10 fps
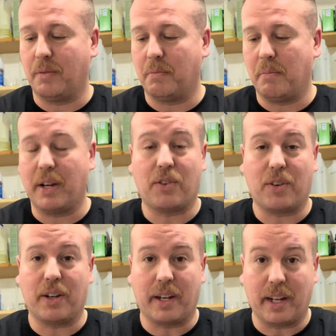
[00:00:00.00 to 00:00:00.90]
make sure
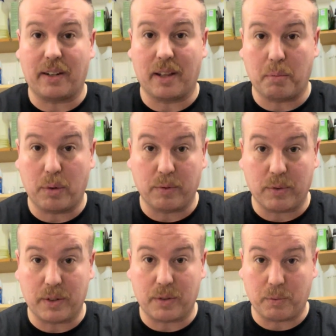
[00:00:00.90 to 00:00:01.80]
you get to the Pohl
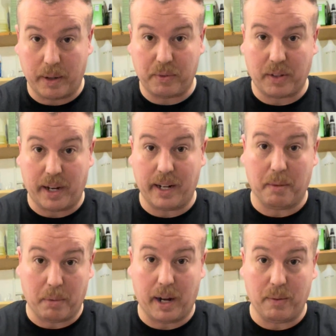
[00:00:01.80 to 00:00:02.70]
Force website
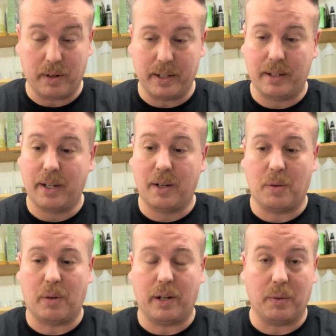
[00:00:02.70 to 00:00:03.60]
and buy one
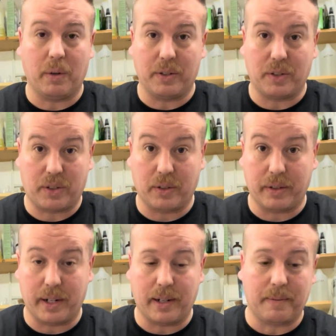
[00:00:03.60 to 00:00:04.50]
while they're still
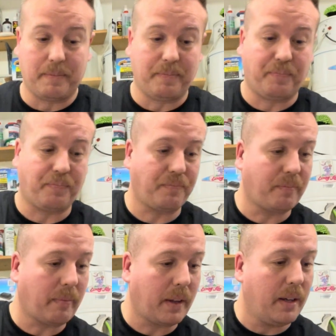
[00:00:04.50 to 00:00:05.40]
there.
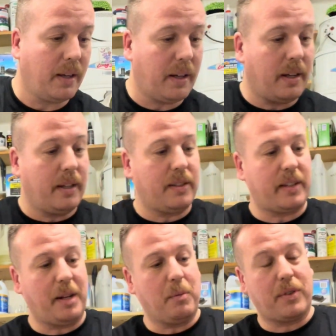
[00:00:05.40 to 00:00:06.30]

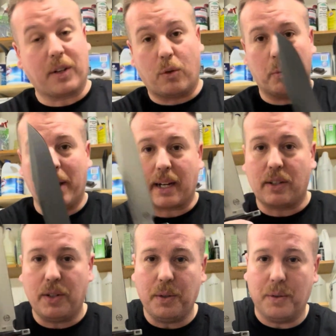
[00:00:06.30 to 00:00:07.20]
Same with the Quebec
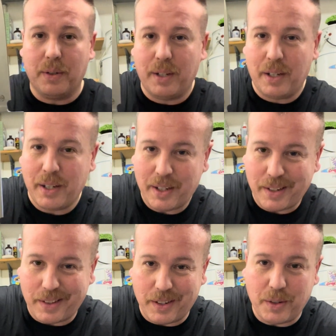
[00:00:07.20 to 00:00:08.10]
2,
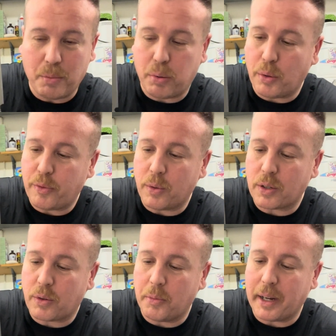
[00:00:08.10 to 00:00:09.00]
the new Pohl
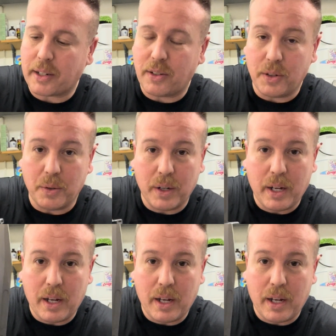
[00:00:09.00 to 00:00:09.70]
Force Quebec 2.